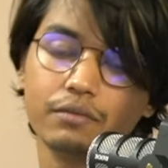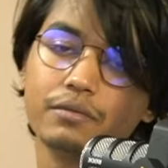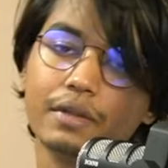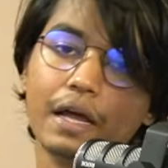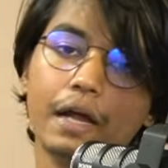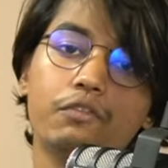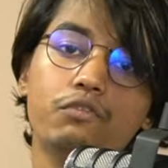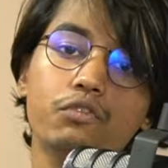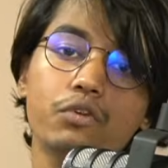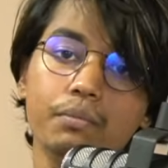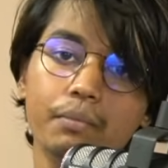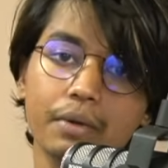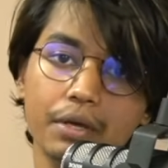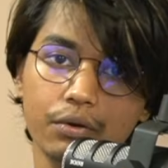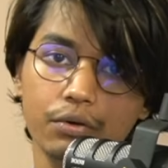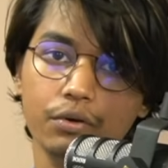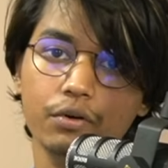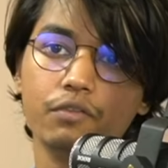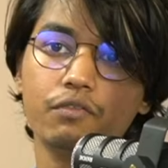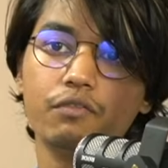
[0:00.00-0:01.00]
That would be
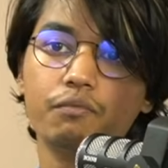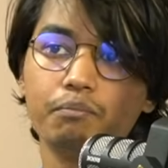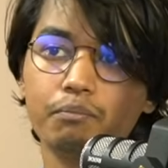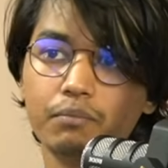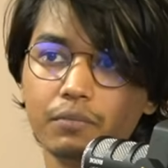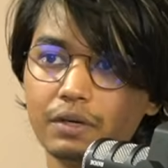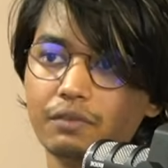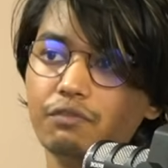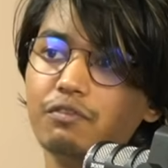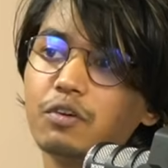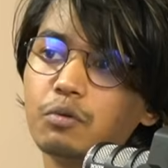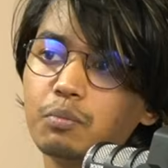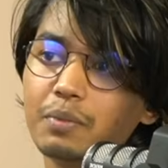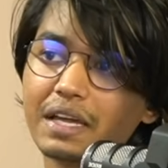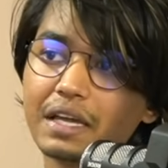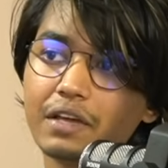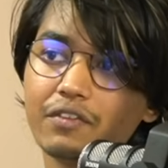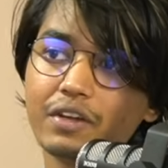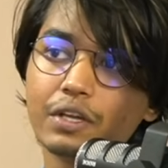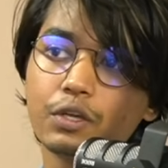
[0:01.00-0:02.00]
good, would be
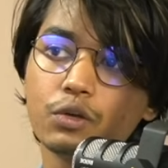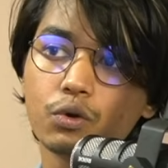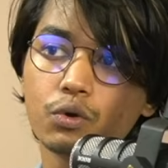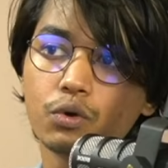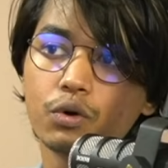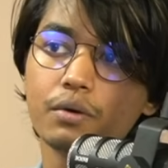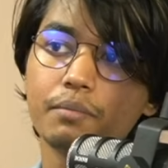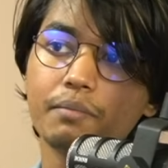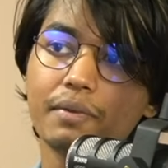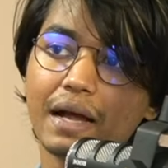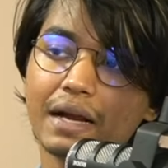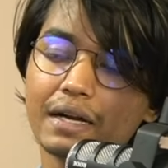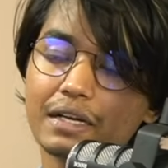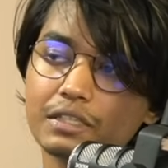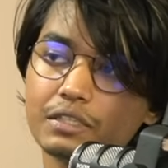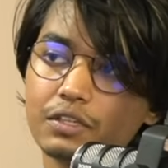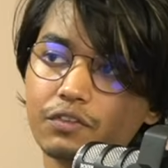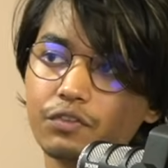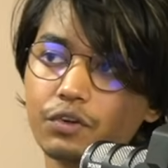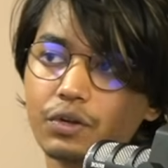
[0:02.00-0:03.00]
giving you good
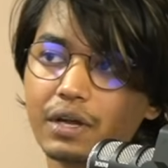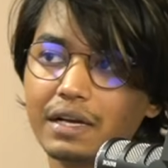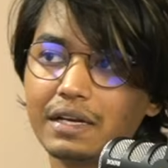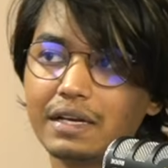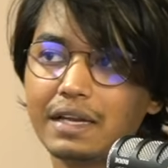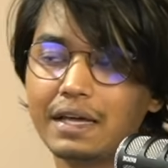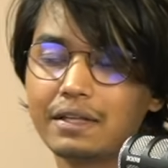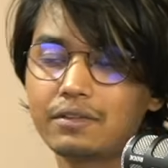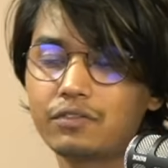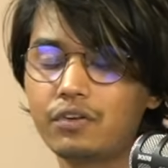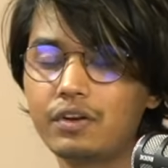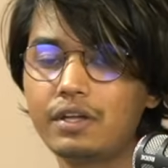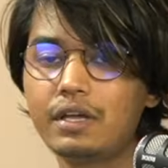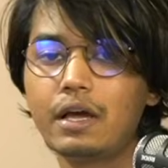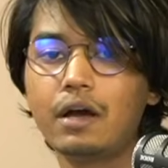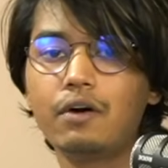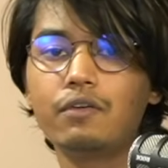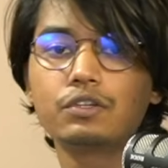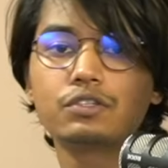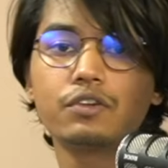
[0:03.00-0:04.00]
practice if you can take 3
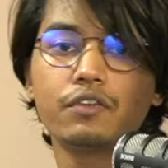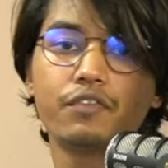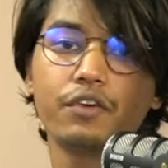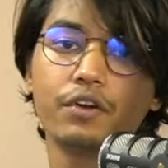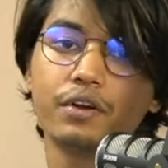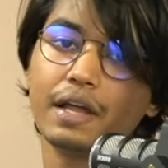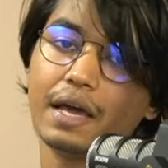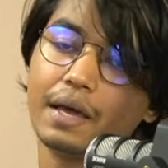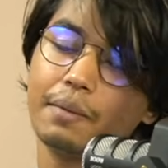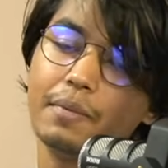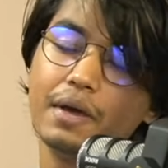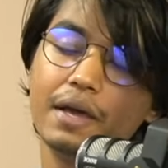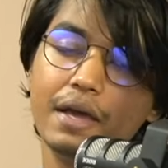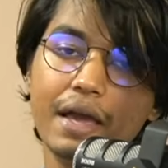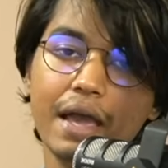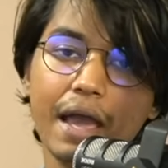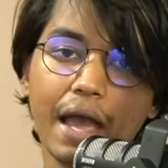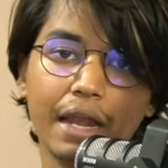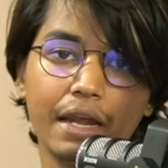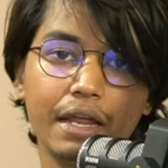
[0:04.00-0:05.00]
hours of your time
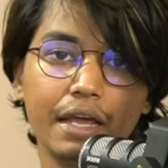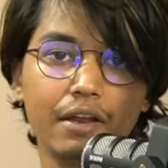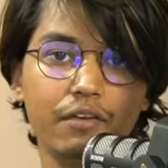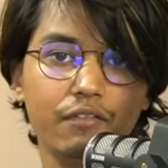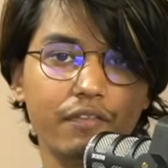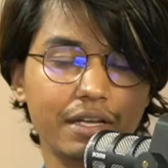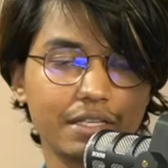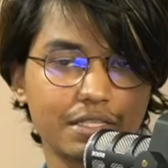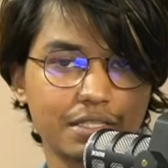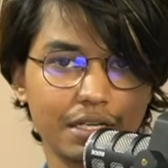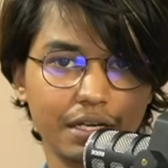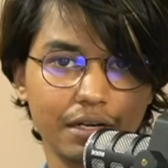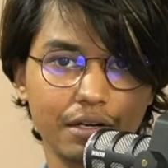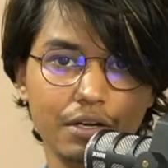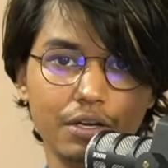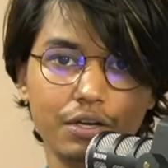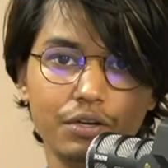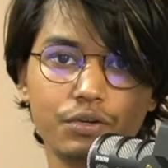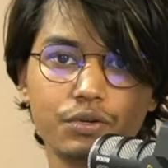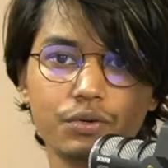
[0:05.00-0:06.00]
and invest it
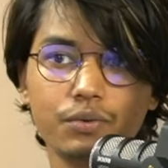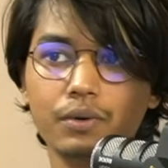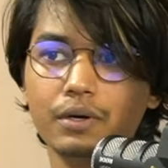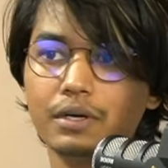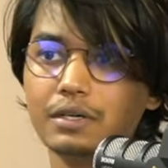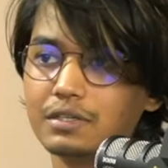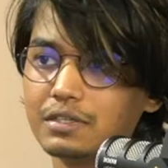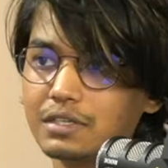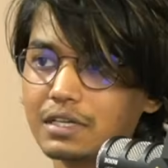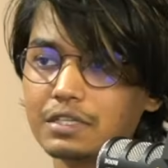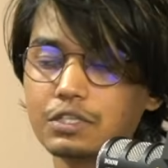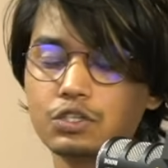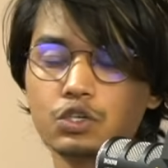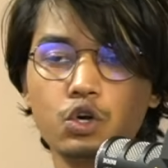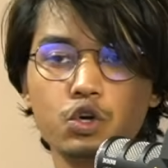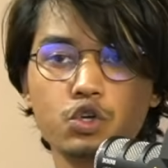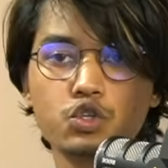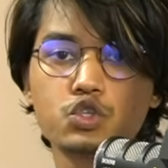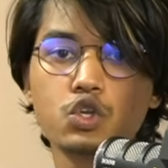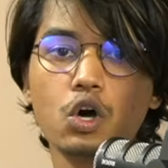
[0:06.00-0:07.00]
towards just
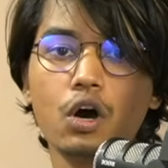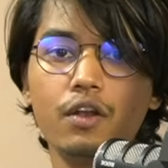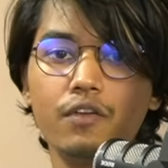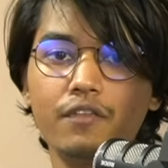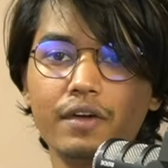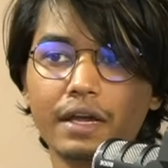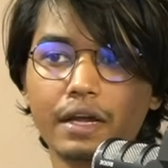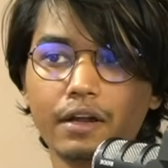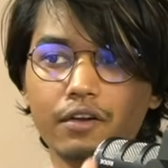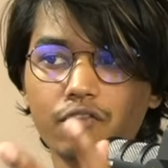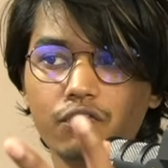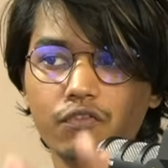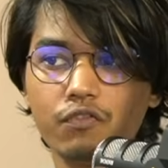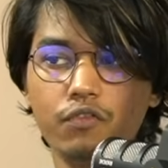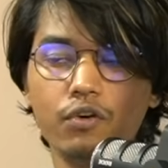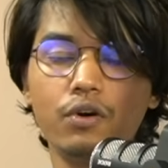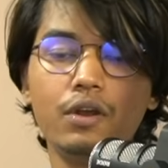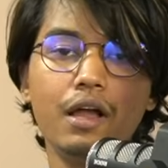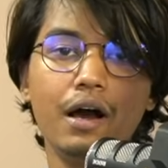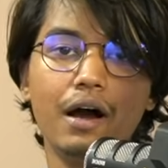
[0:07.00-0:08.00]
solving it
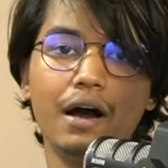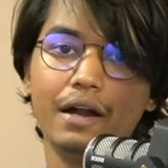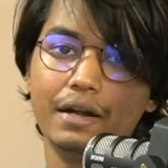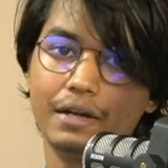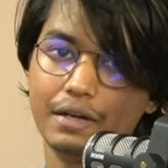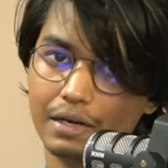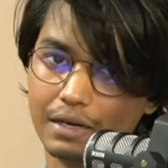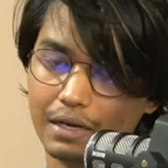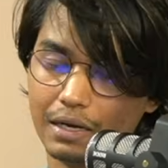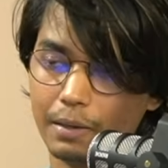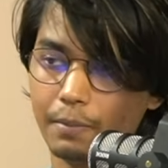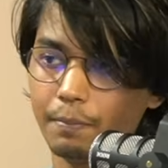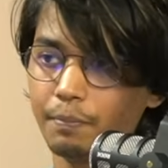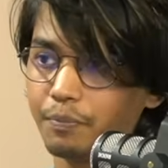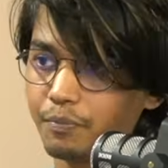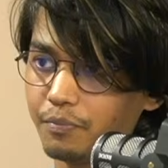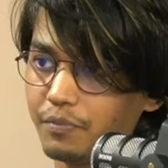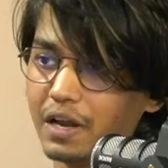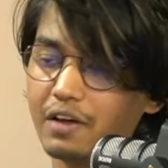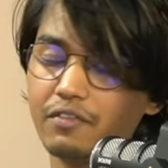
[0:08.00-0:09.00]
full-heartedly,
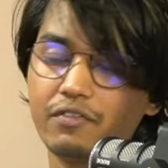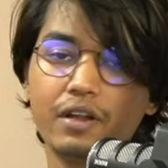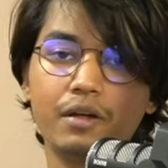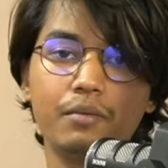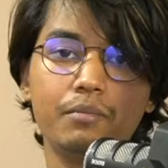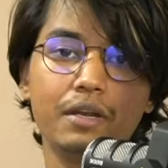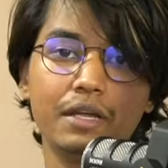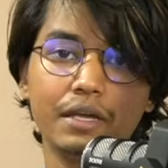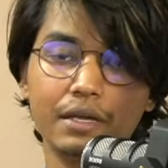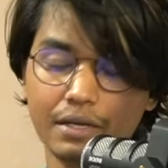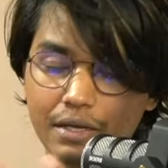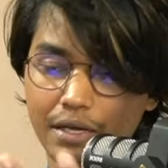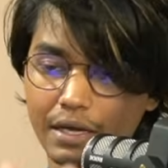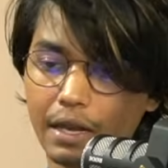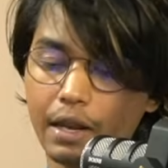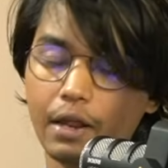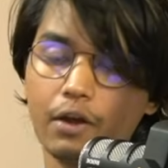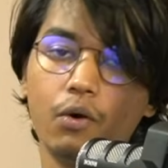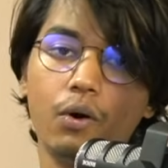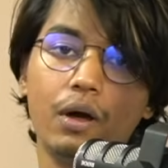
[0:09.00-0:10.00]
preferably
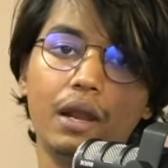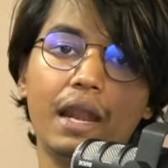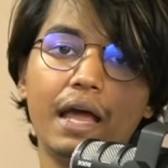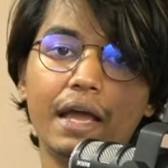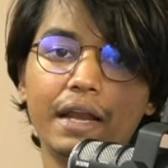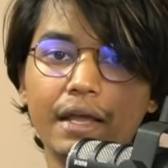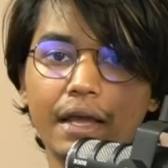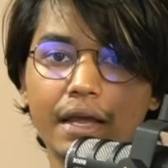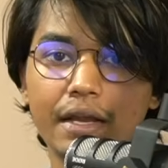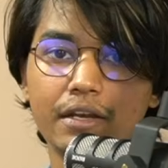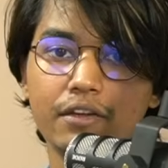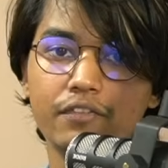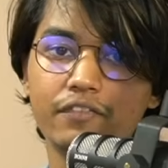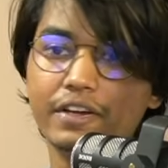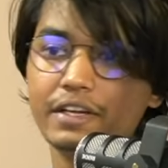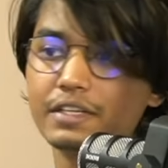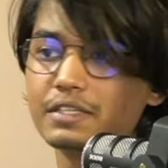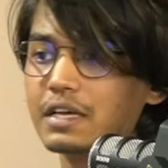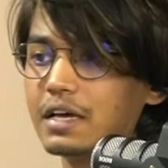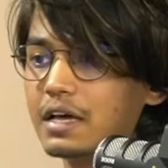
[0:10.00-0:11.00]
in an online
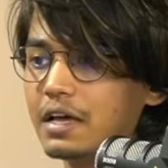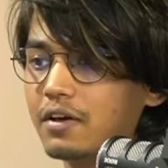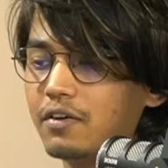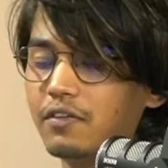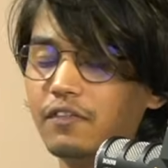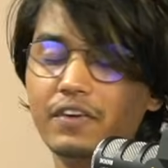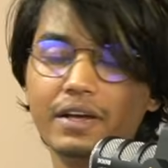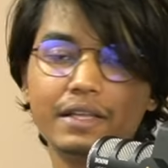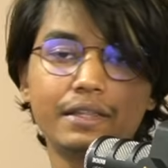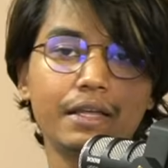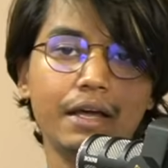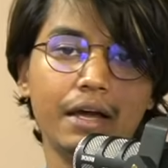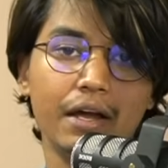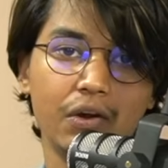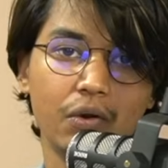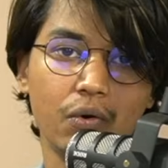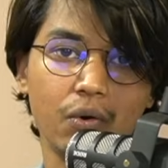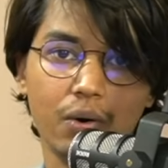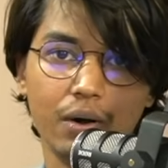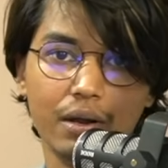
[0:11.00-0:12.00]
interface with
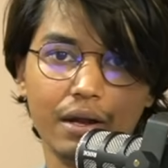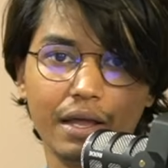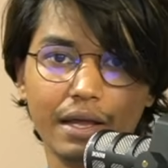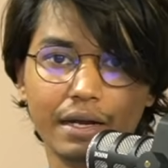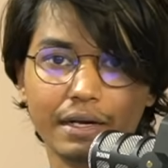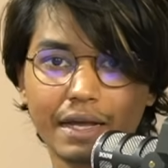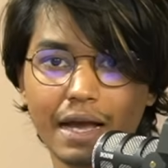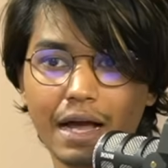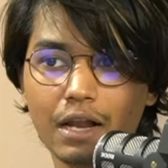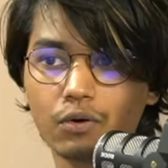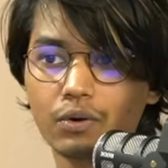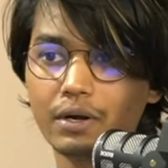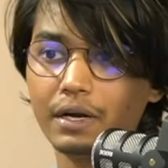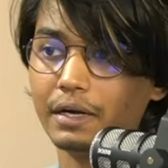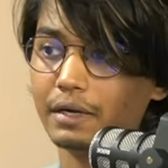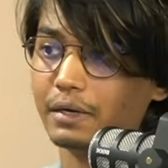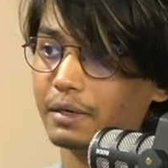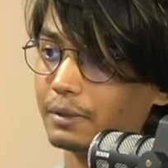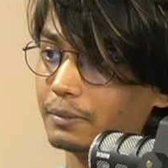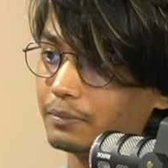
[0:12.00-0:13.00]
an online
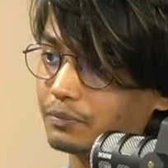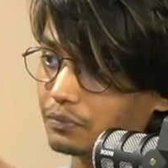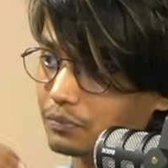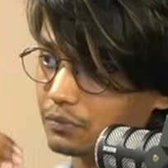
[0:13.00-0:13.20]
calculator.